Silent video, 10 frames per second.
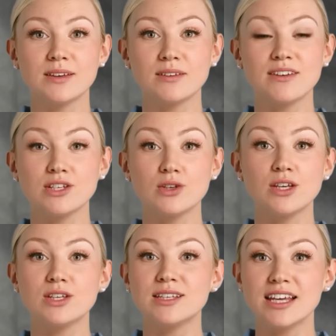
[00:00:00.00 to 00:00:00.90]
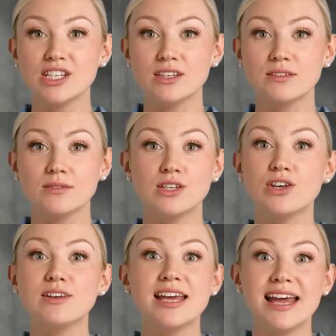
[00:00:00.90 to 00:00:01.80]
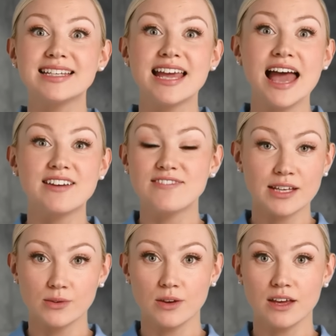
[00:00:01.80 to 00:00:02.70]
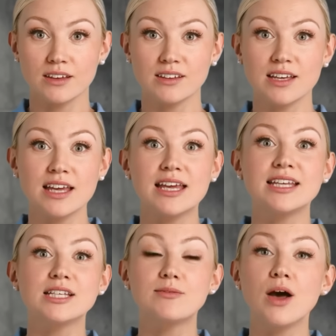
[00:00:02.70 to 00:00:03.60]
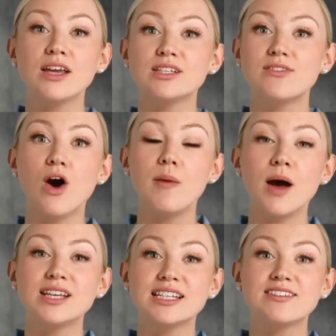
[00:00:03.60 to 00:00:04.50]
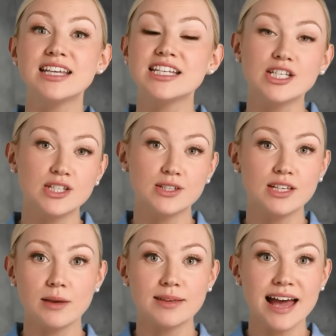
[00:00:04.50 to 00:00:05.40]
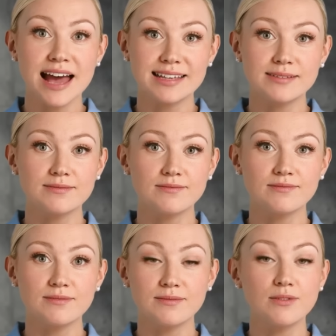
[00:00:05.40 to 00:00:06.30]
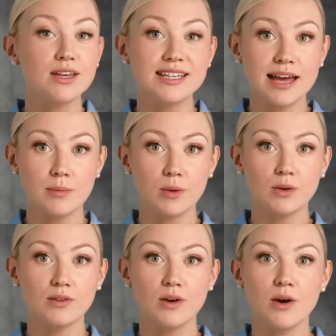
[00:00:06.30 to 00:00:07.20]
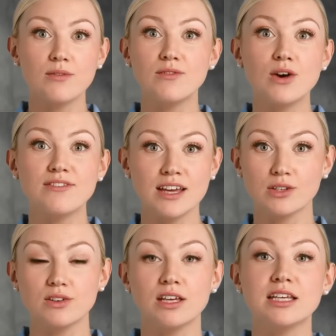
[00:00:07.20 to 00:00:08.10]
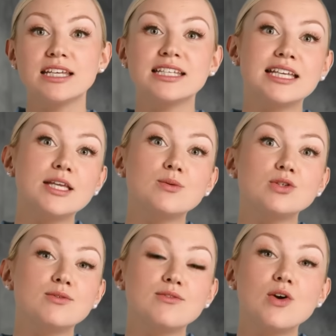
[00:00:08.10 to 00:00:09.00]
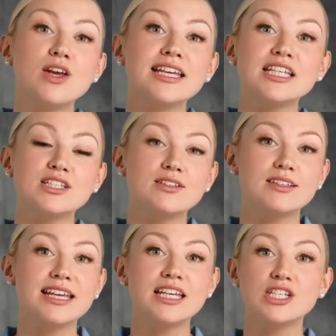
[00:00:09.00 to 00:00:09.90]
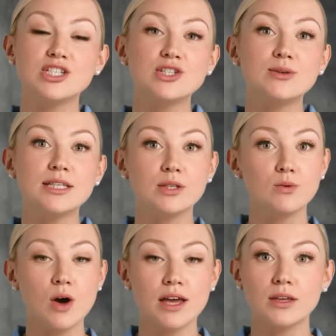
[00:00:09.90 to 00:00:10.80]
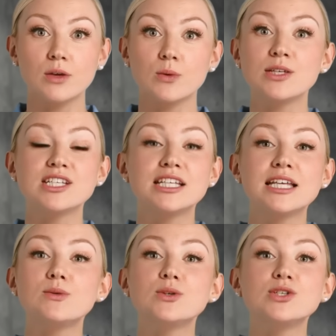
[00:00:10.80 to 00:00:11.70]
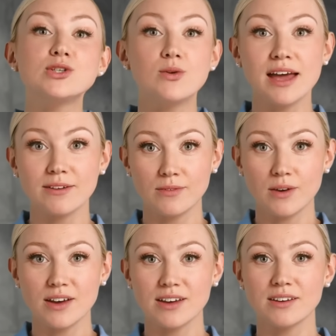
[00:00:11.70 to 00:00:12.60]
Factorial notation, denoted as n factorial, is the product of all positive integers up to n. For example, 4 factorial is equal to 4 into 3 into 2 into 1, which is equal to 24.